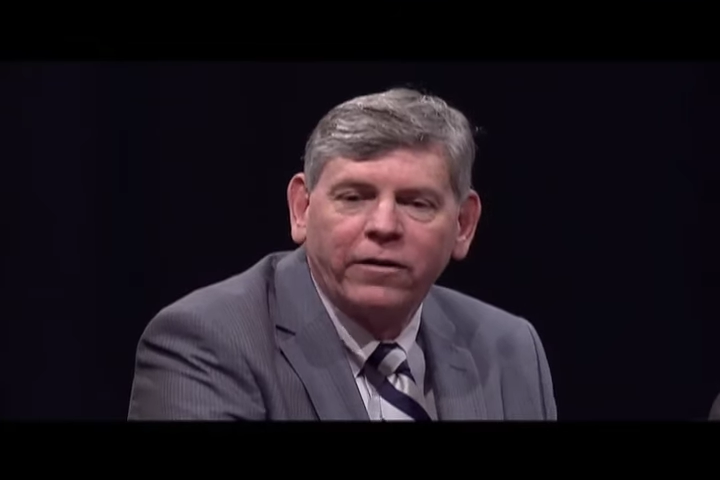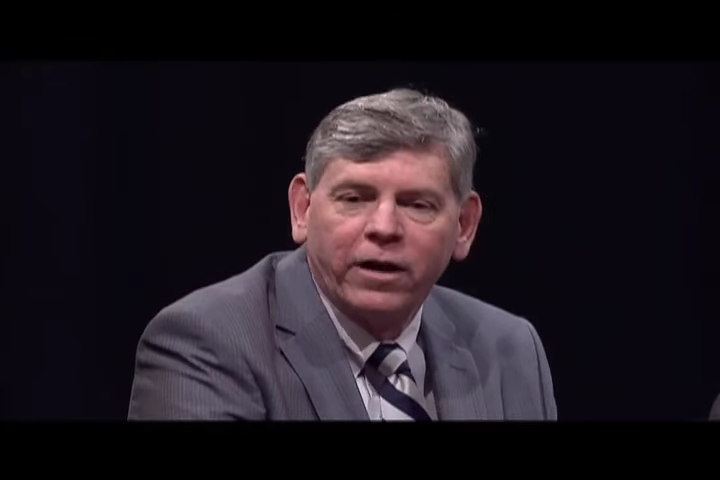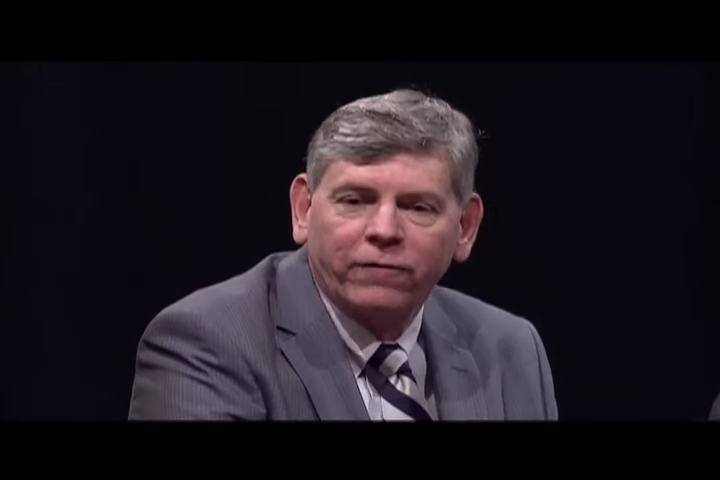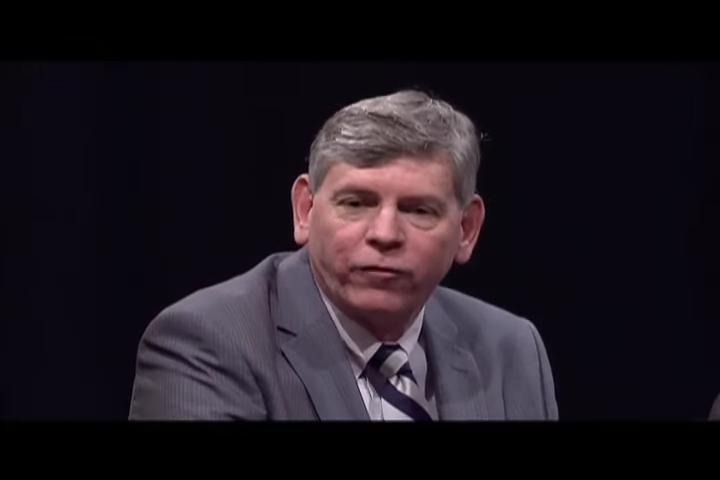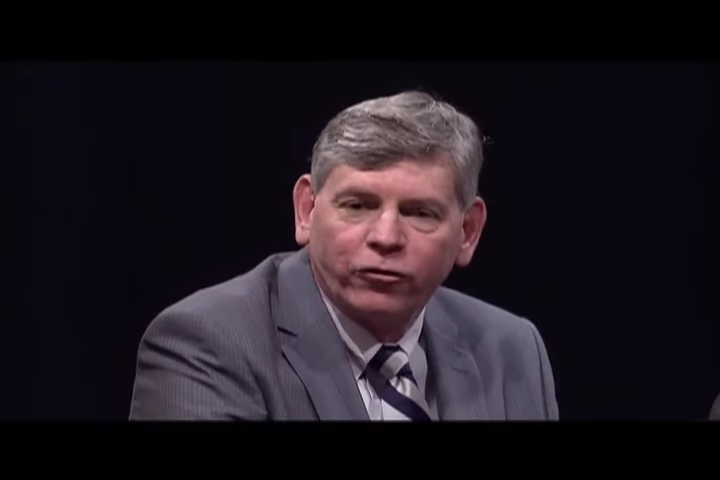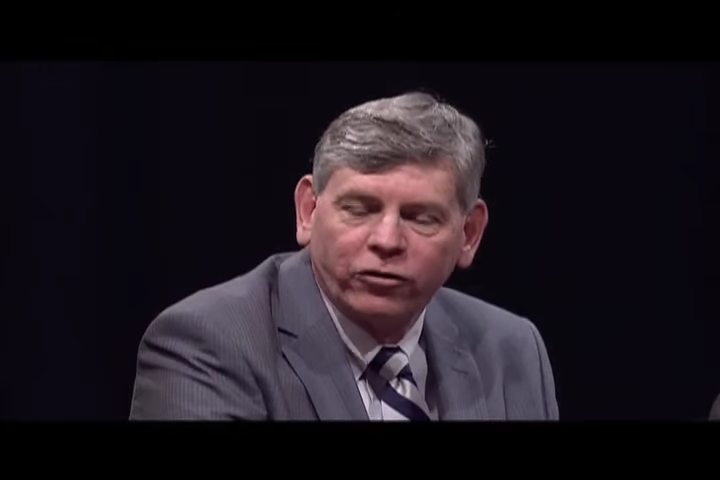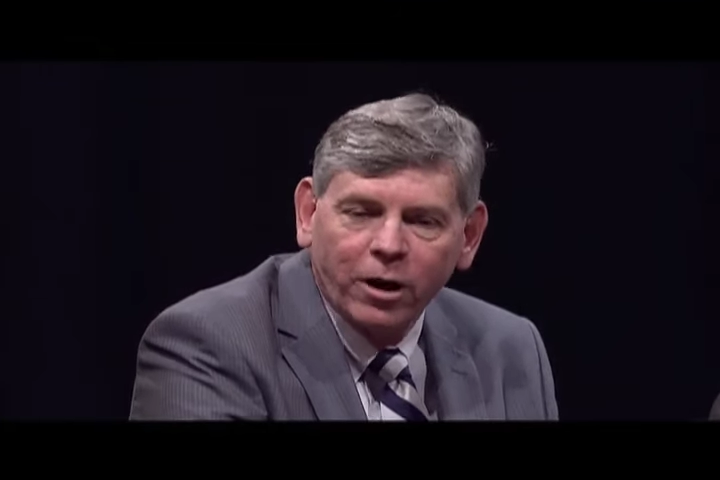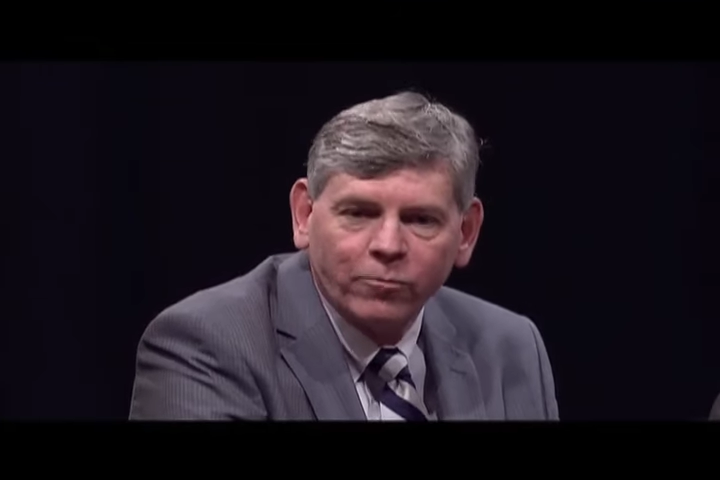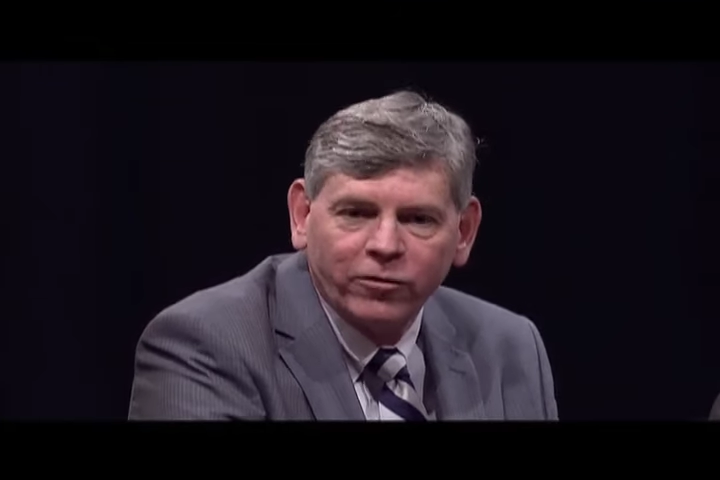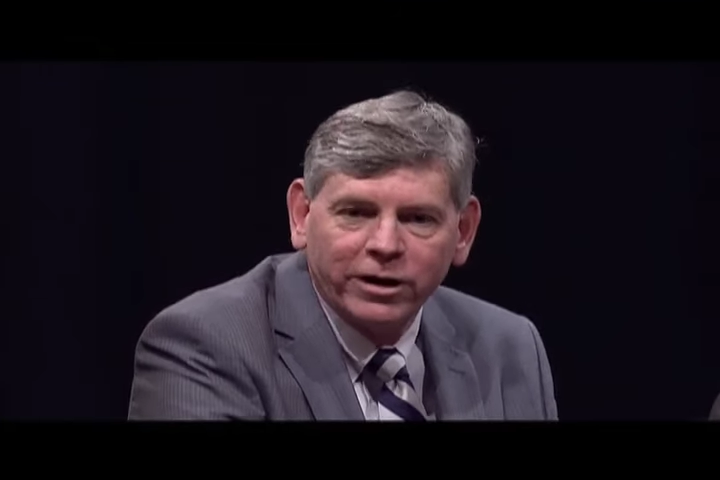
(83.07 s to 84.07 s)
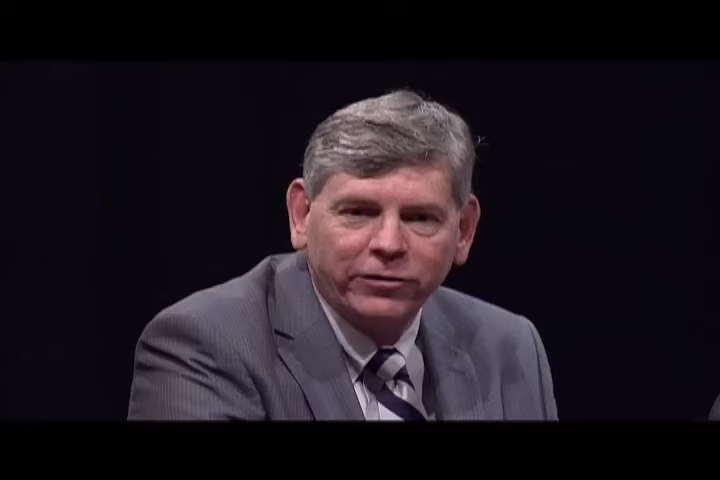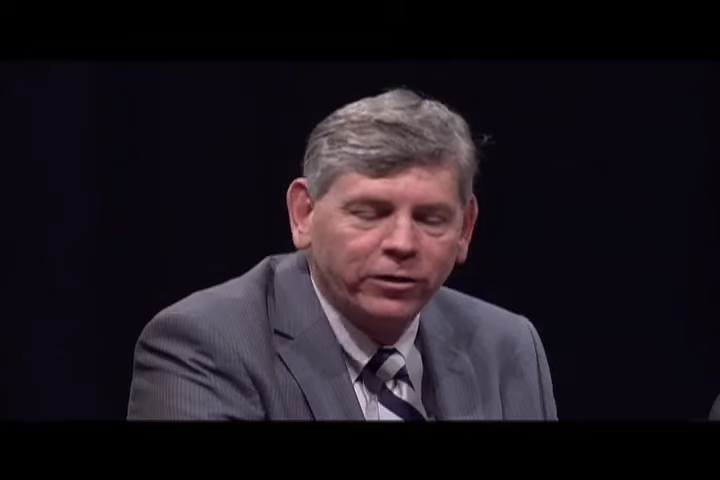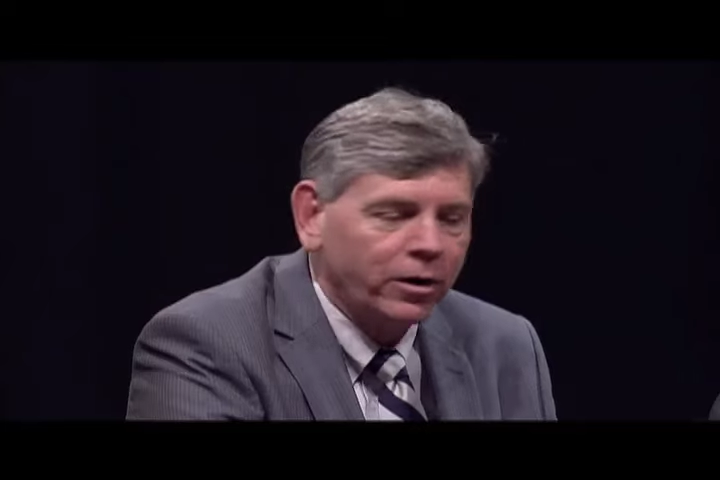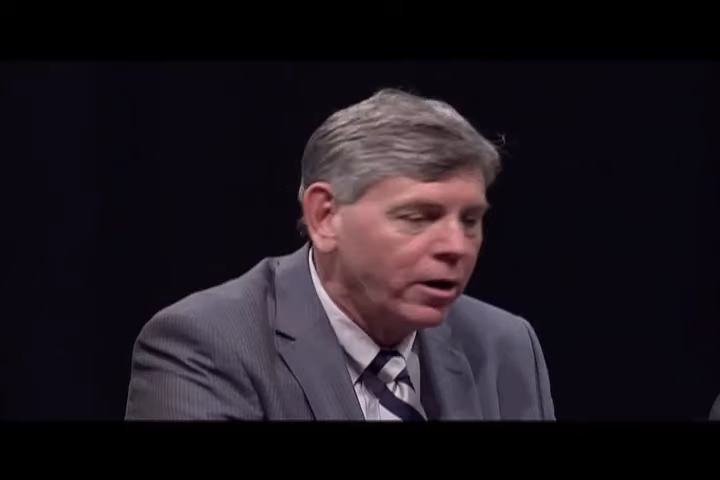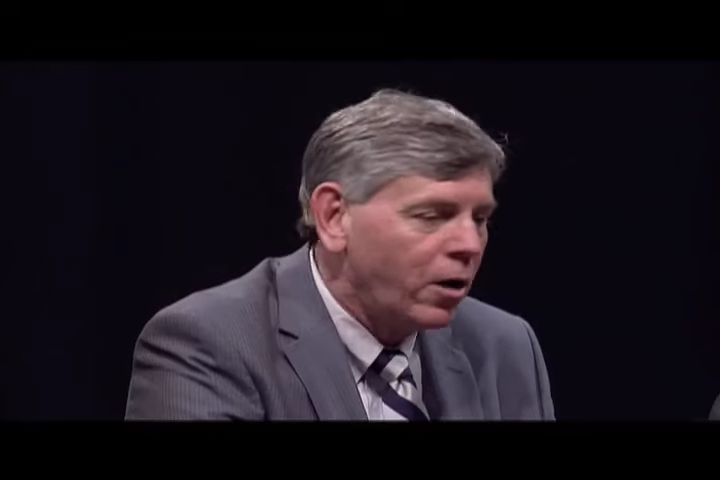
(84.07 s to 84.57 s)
that for some reason,